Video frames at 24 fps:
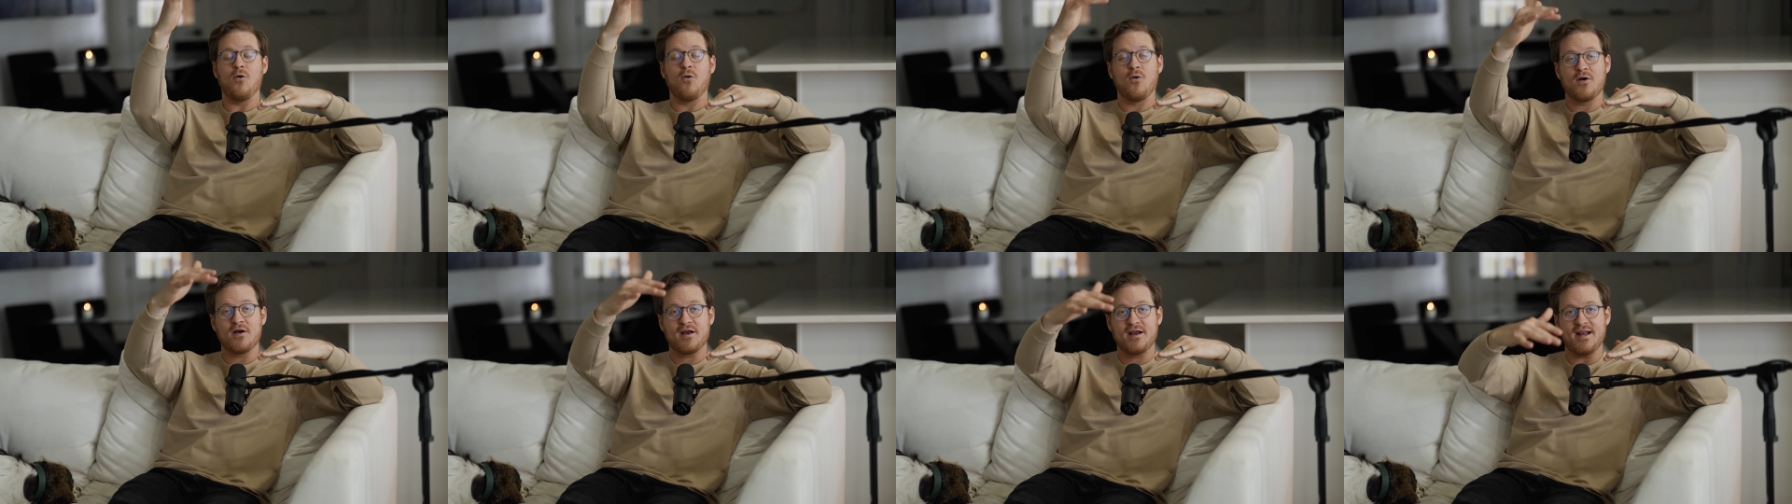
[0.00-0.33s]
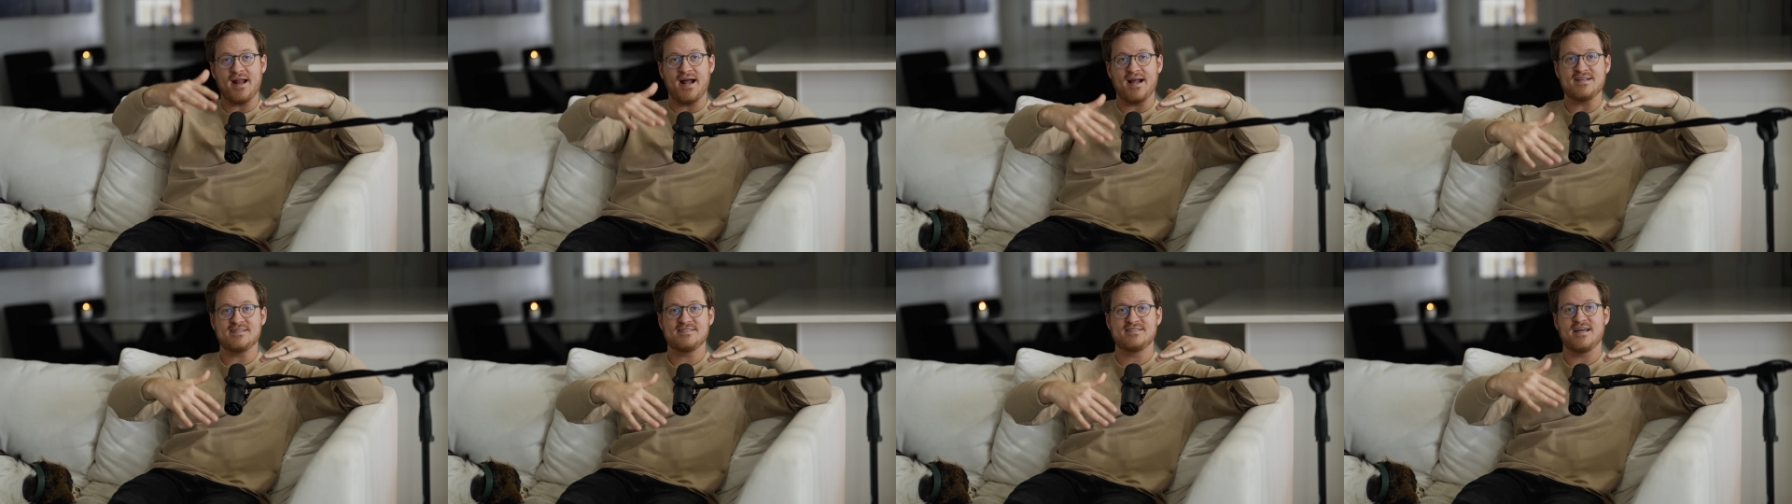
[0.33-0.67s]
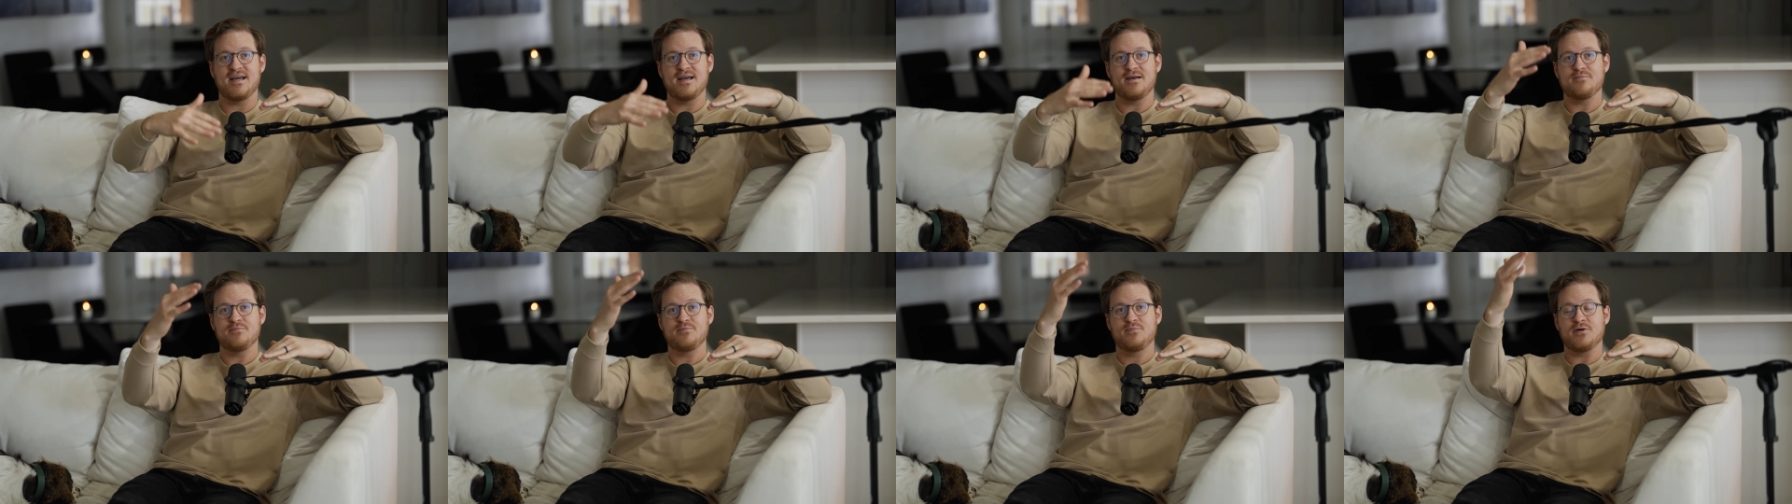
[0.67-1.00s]
organize
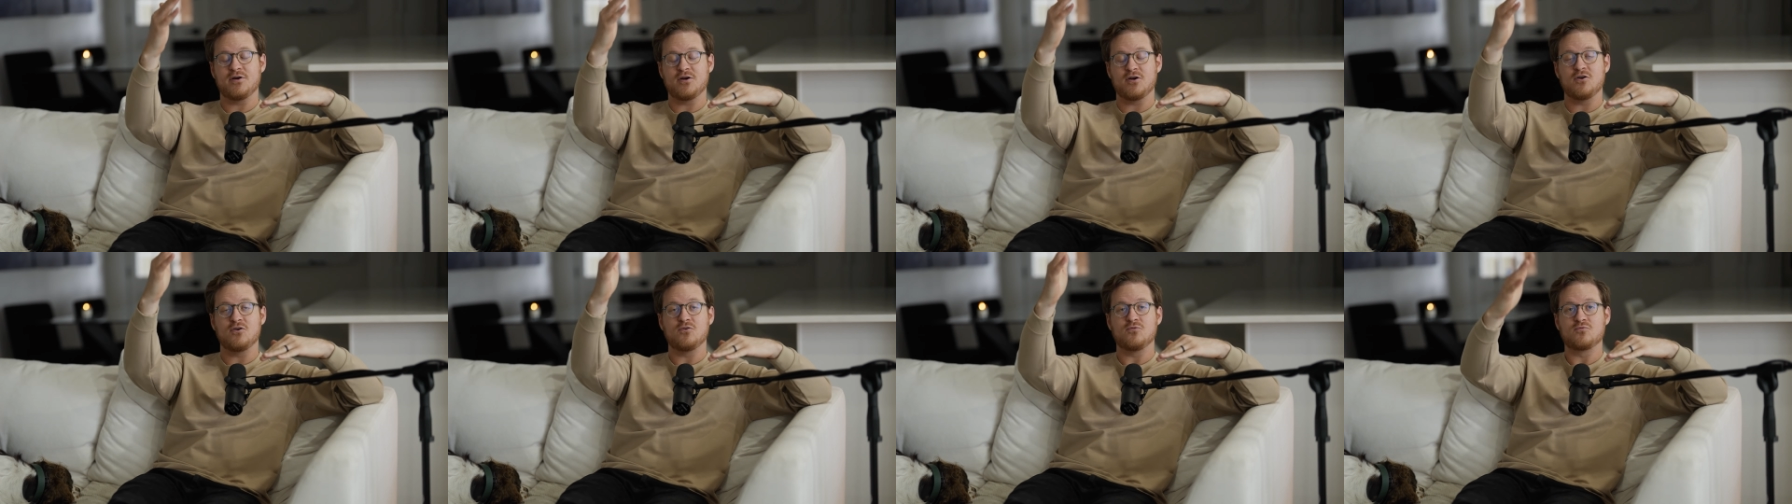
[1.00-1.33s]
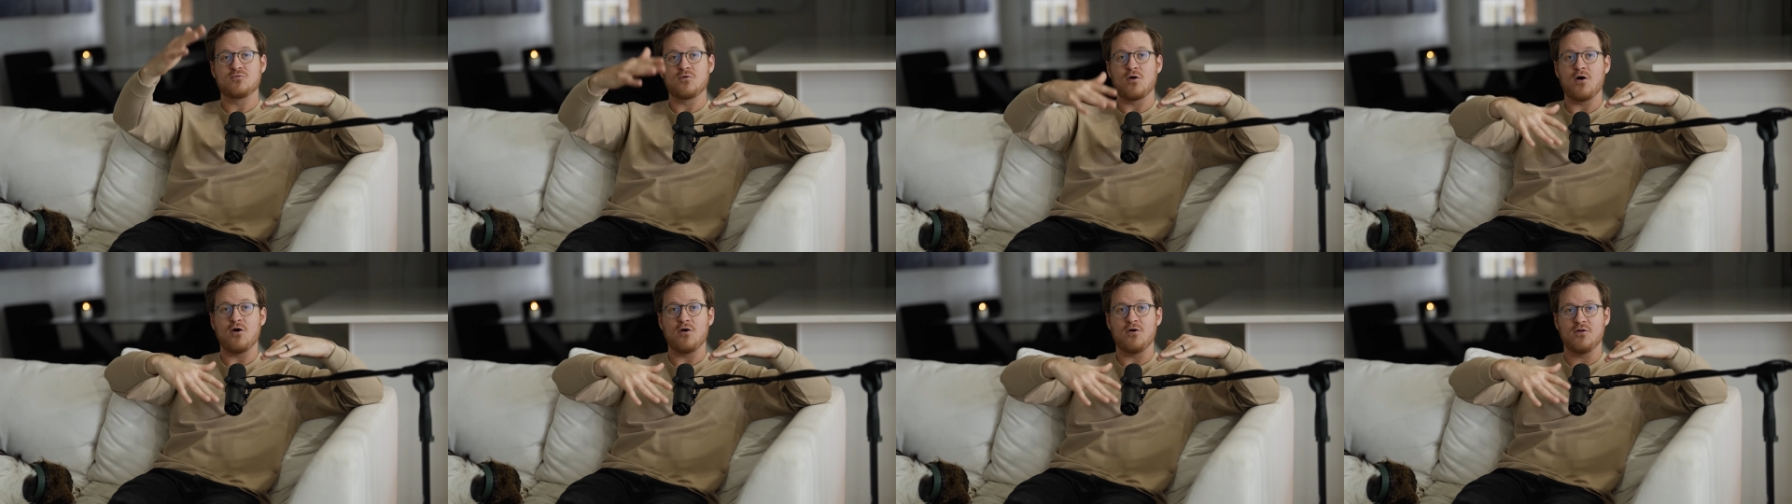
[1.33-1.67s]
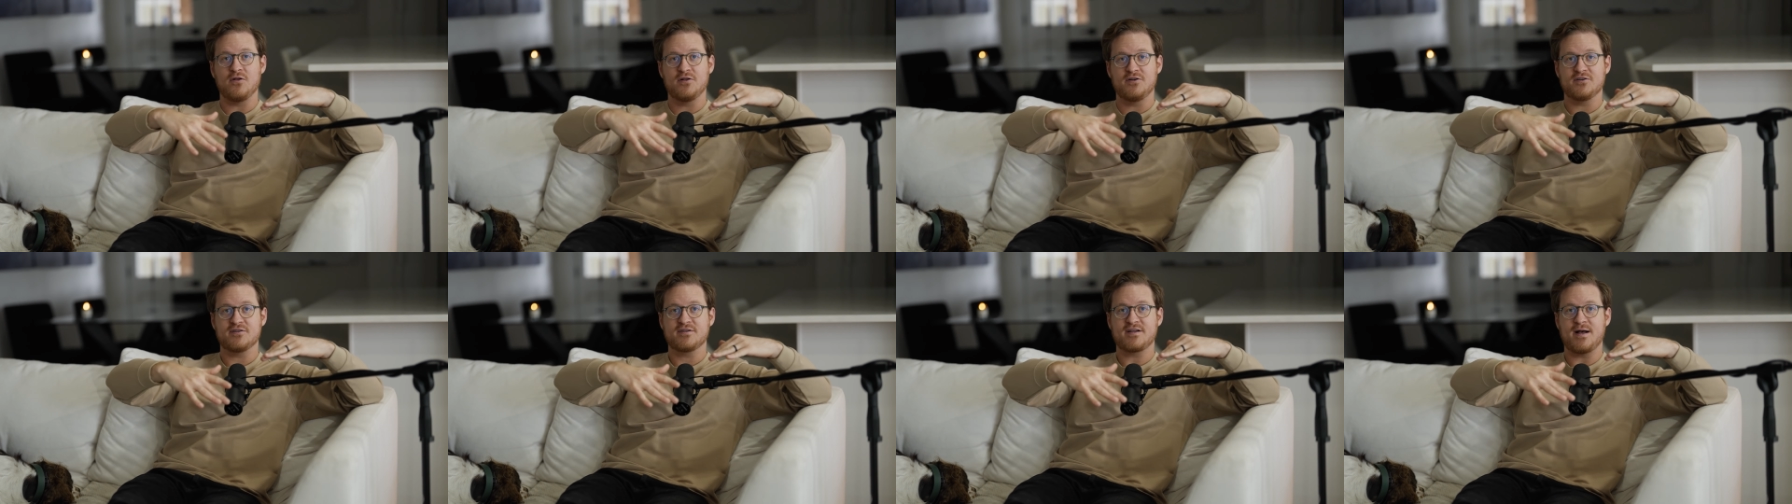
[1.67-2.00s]
them per
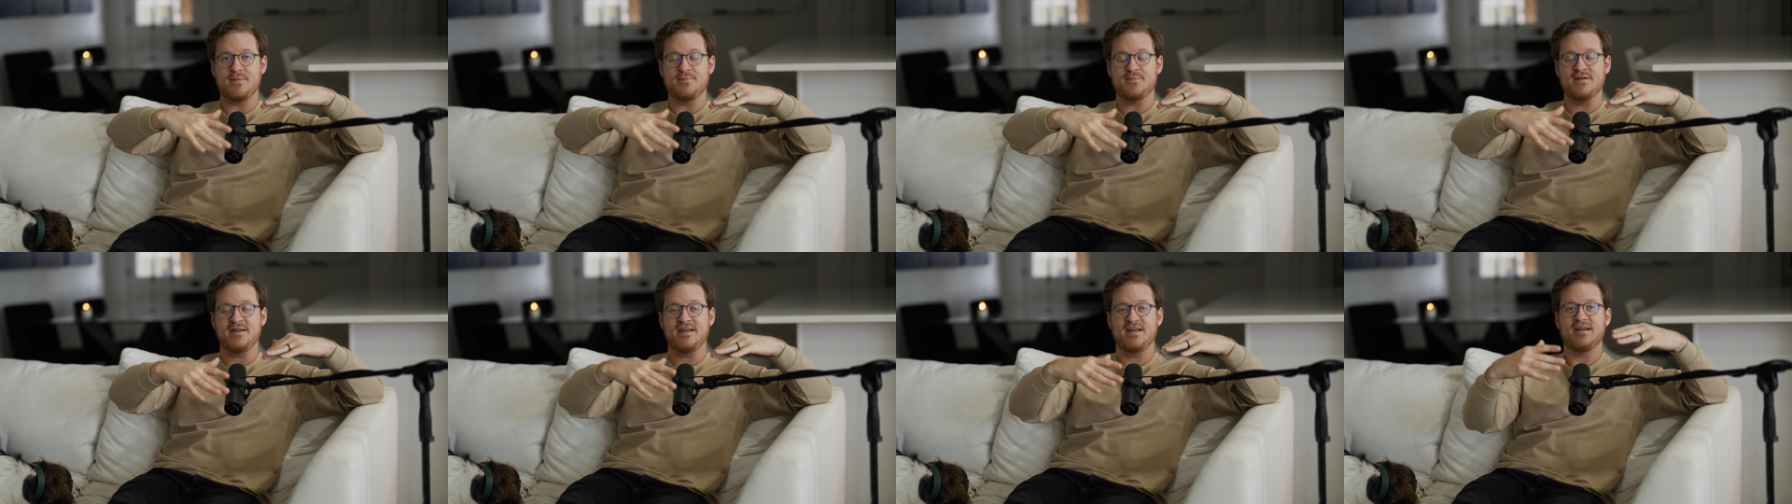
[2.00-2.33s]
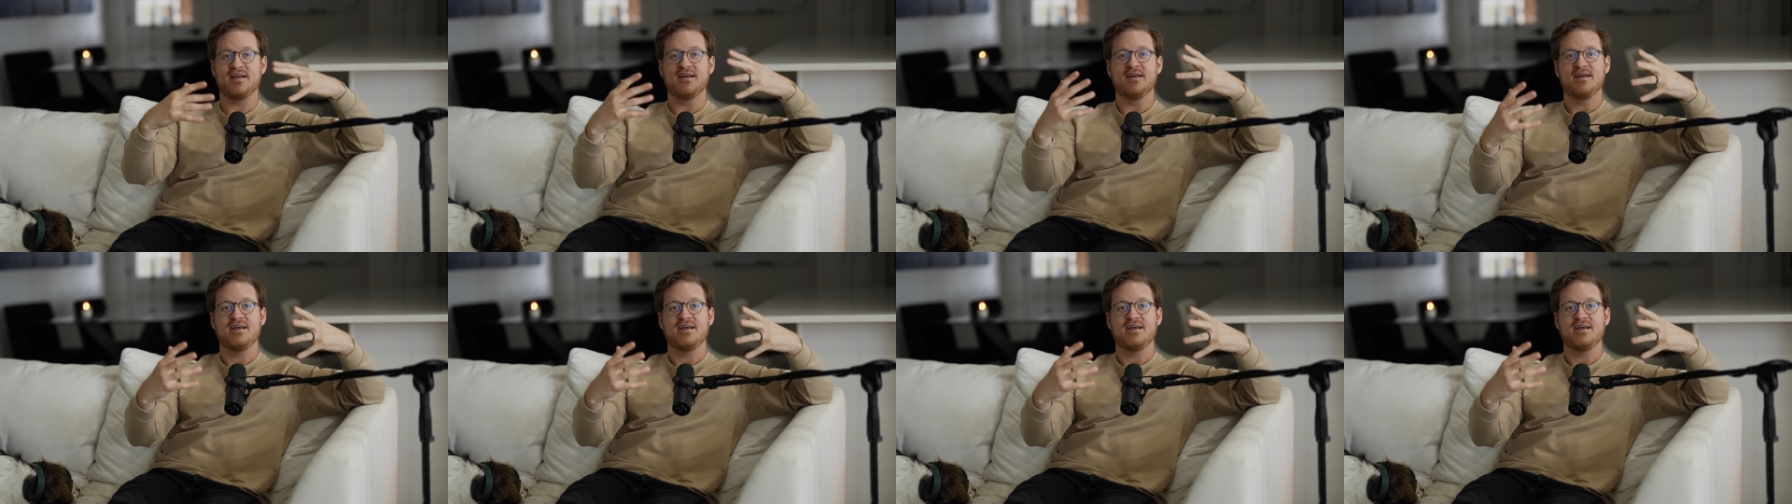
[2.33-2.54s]
role in your company